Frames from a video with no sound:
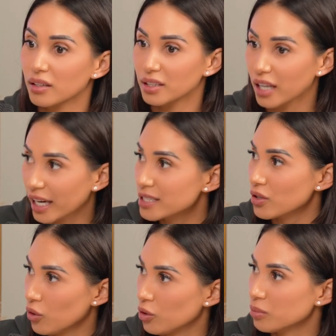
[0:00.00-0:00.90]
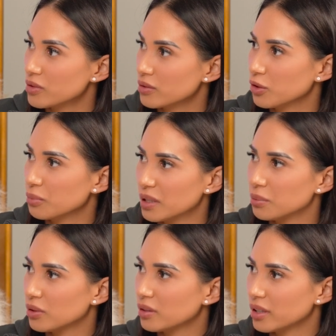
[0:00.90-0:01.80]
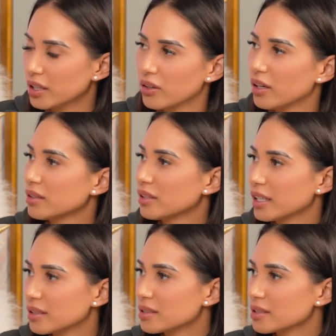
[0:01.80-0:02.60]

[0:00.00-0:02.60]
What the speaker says: nice homes for people that are on like